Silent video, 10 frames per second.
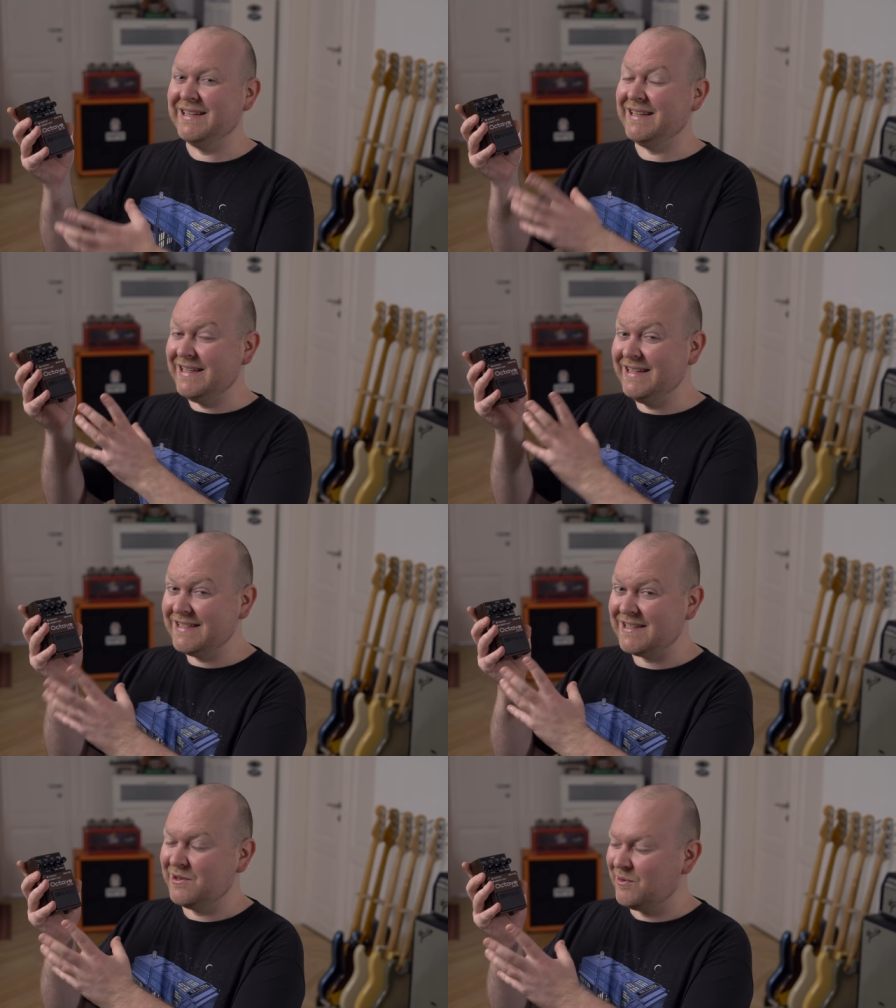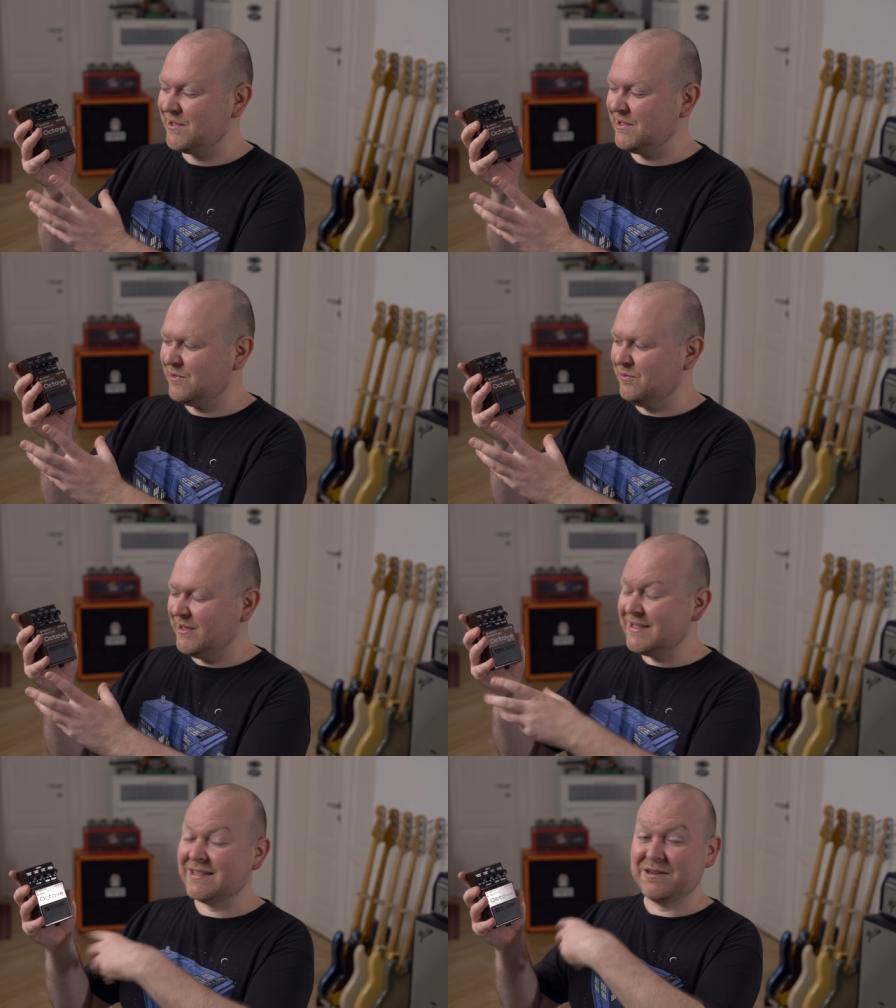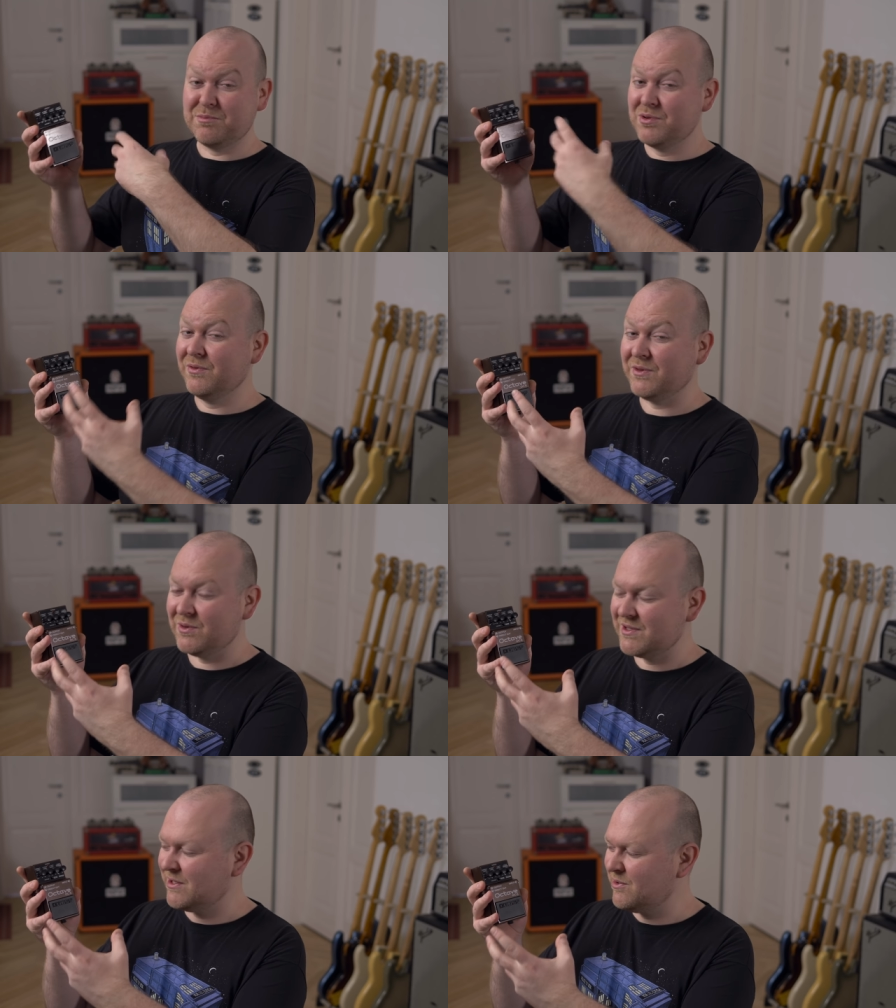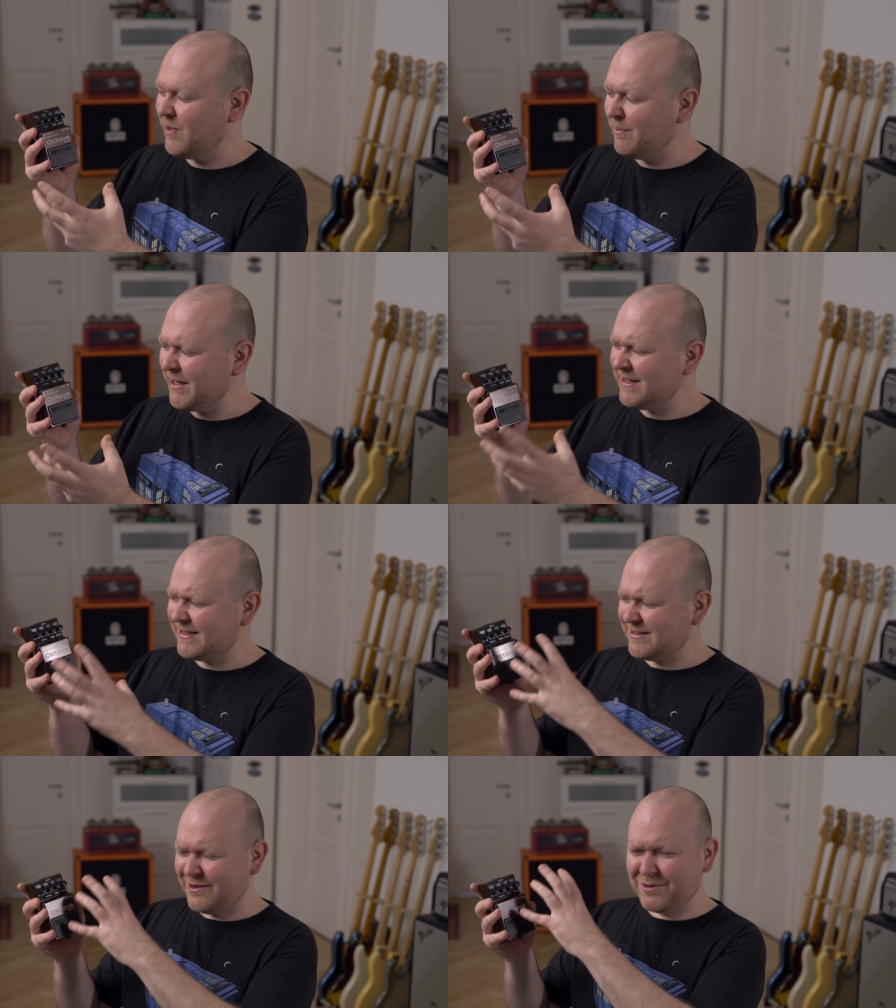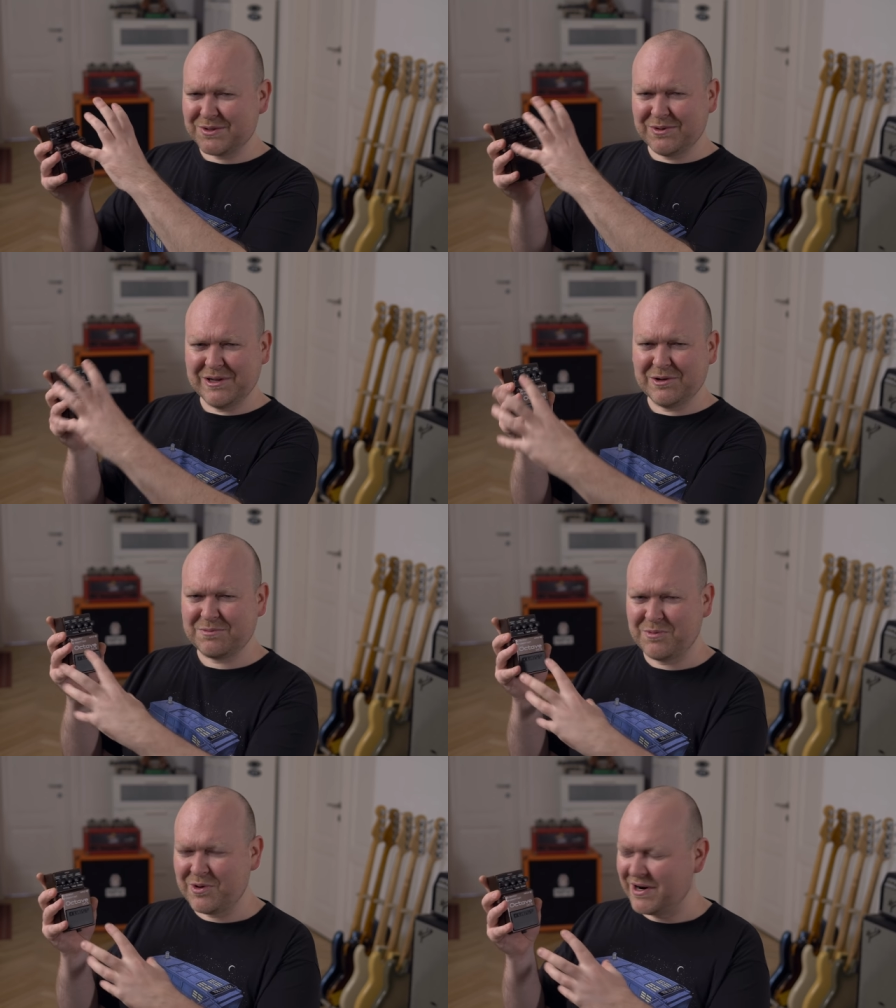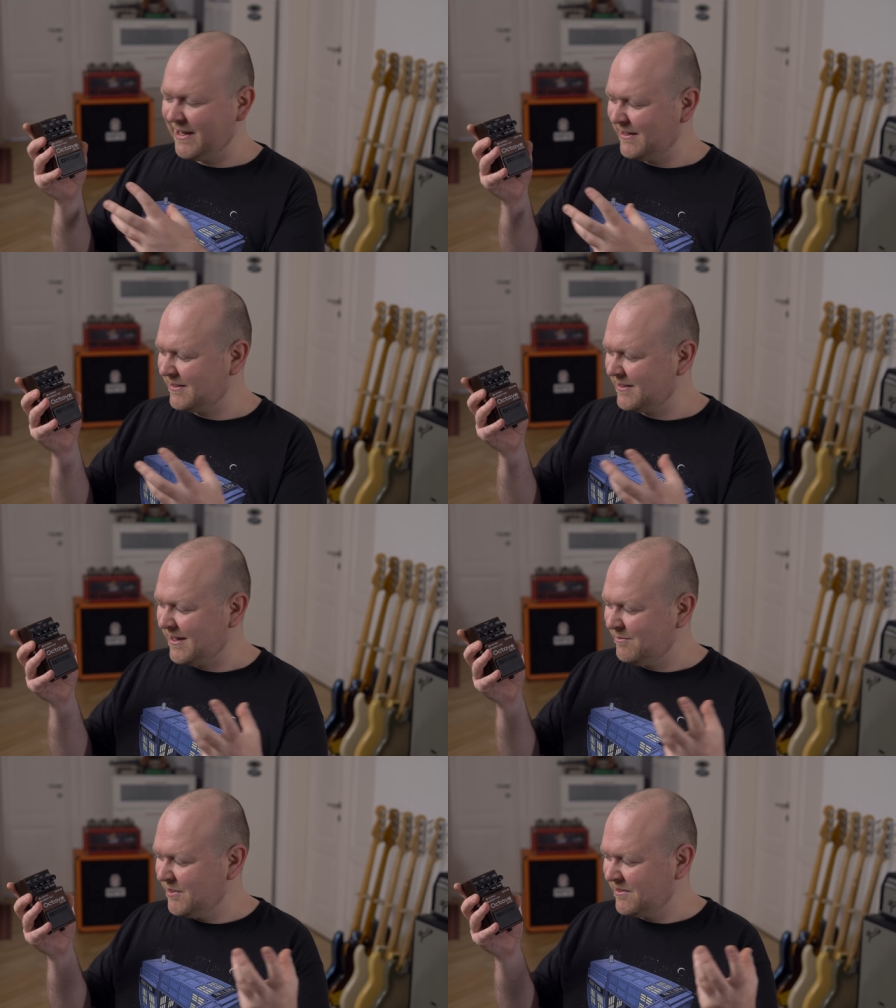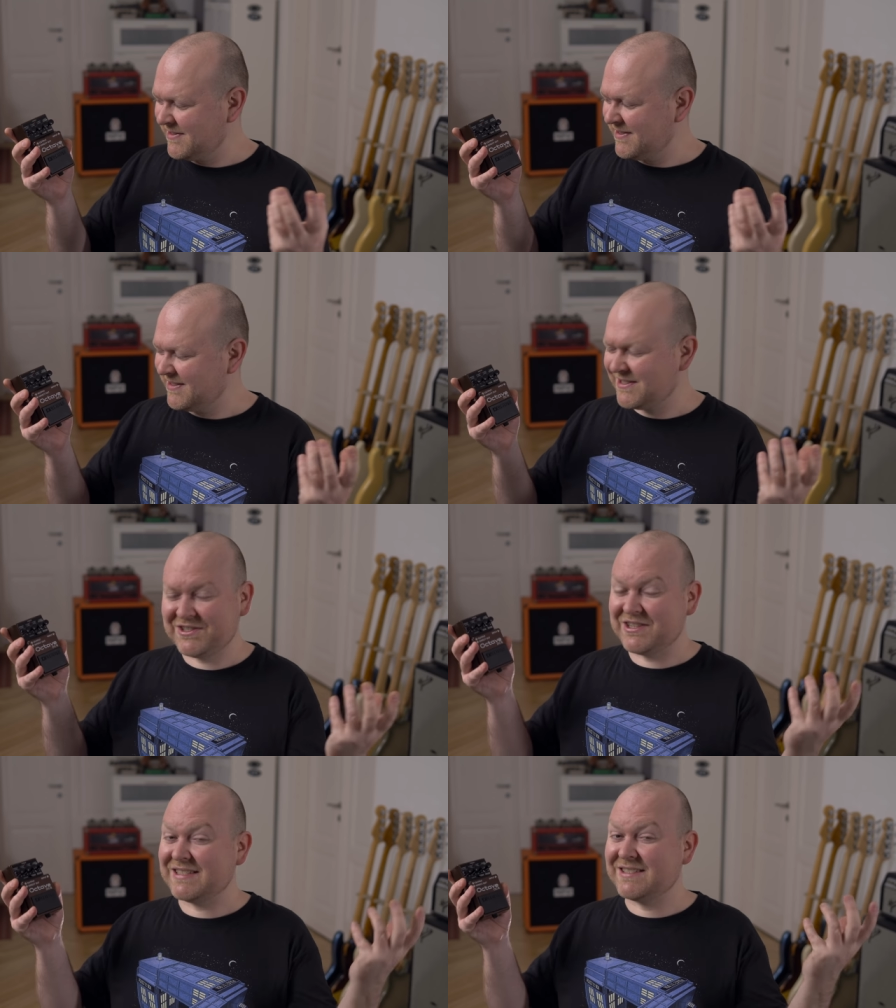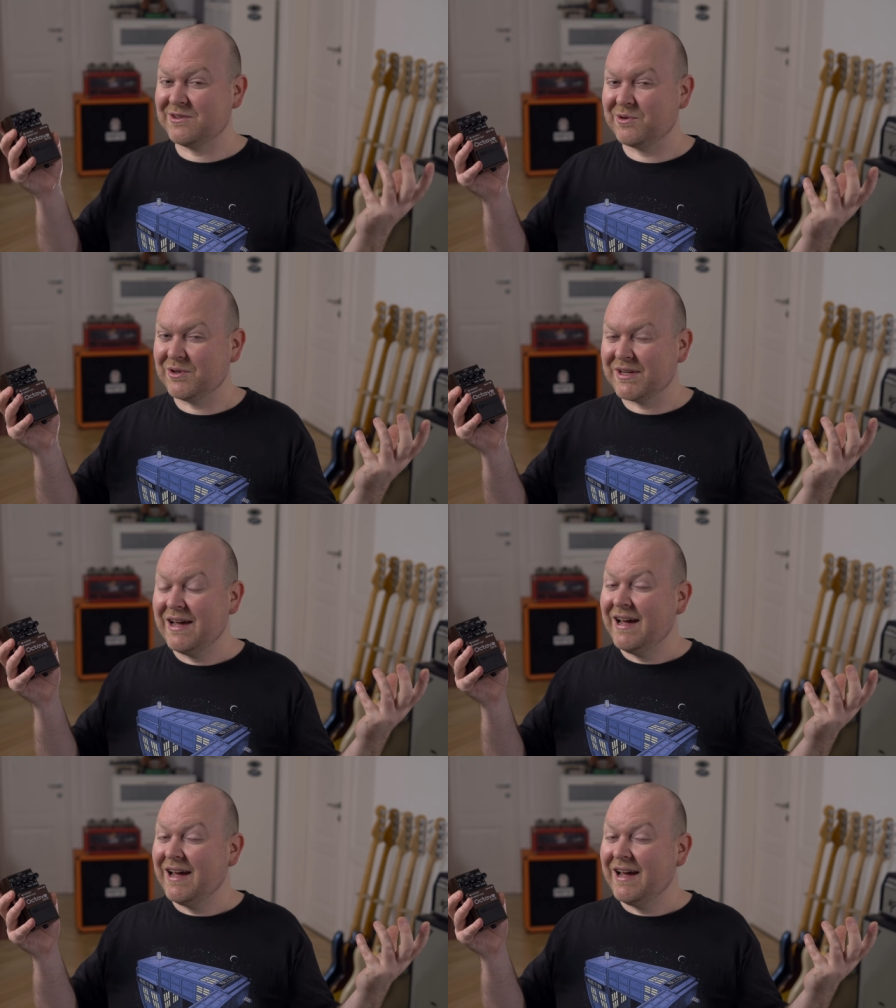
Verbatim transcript: It is an OC2, it's an improved OC2, uh, but it's also a lot more and I mean, it's it's just so good.